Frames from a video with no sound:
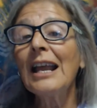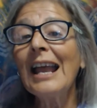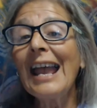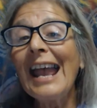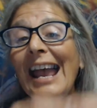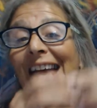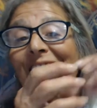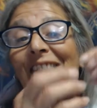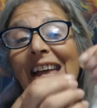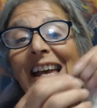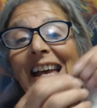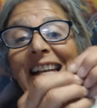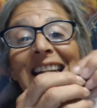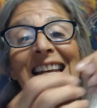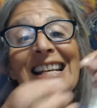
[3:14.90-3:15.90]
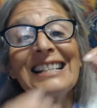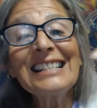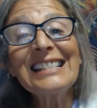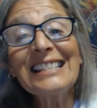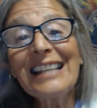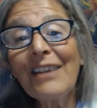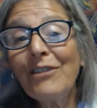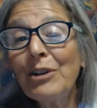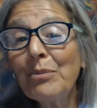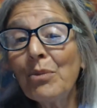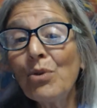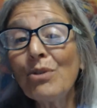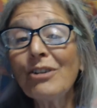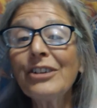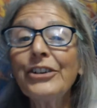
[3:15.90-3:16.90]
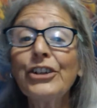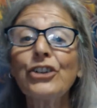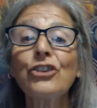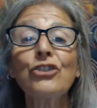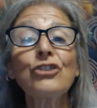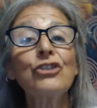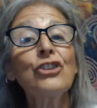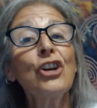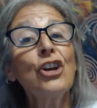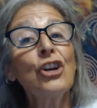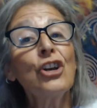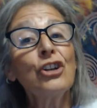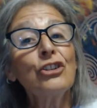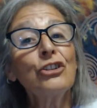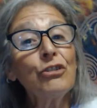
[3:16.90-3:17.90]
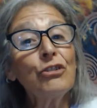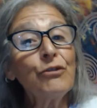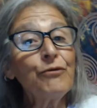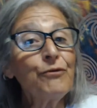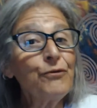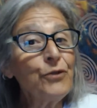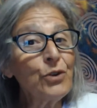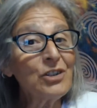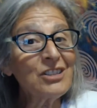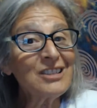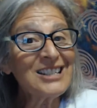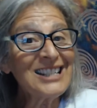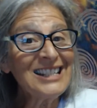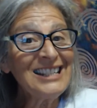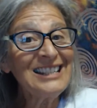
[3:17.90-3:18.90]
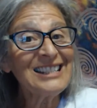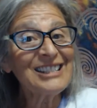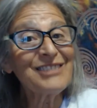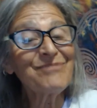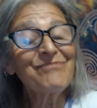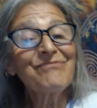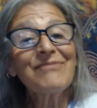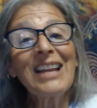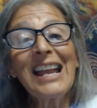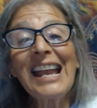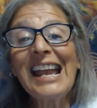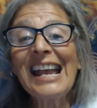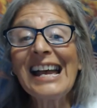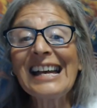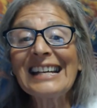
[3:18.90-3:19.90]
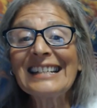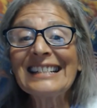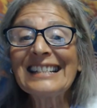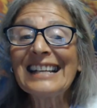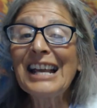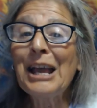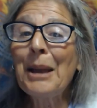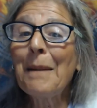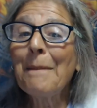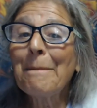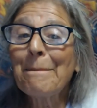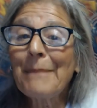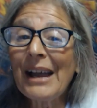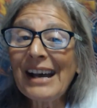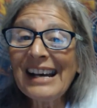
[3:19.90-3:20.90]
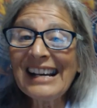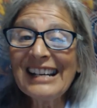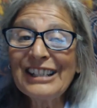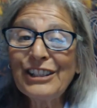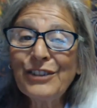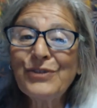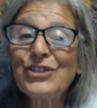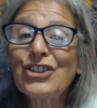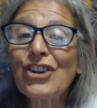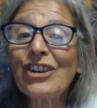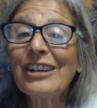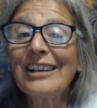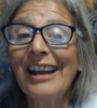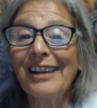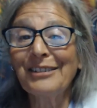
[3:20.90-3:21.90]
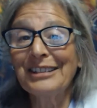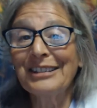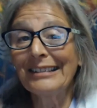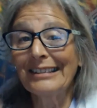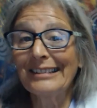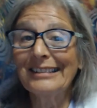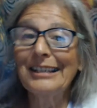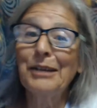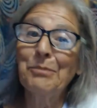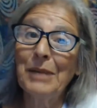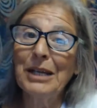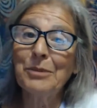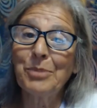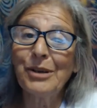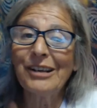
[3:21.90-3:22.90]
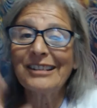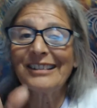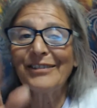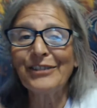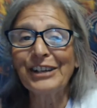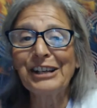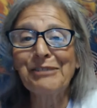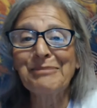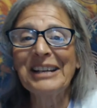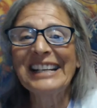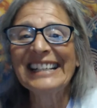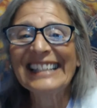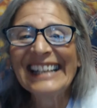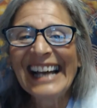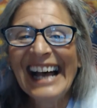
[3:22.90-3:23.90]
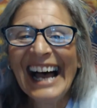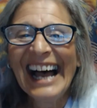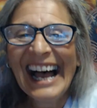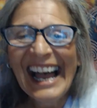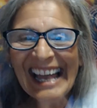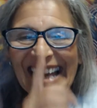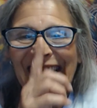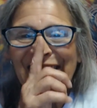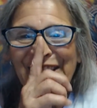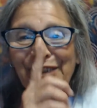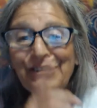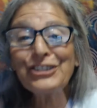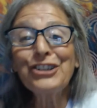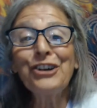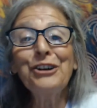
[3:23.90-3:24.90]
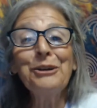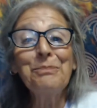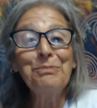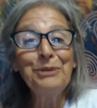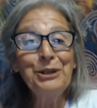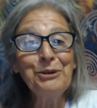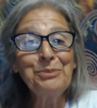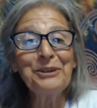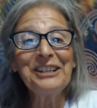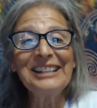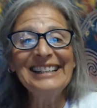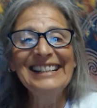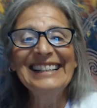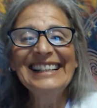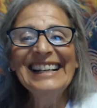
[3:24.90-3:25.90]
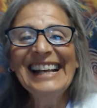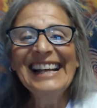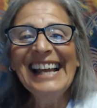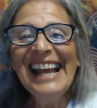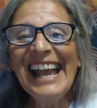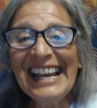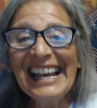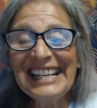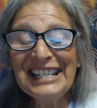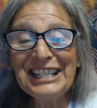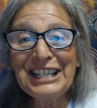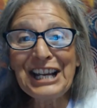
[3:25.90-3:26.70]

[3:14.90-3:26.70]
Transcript: And then 7 more years, you're 14 and you've started, I was going to say menopause, forgive me. You've started puberty and,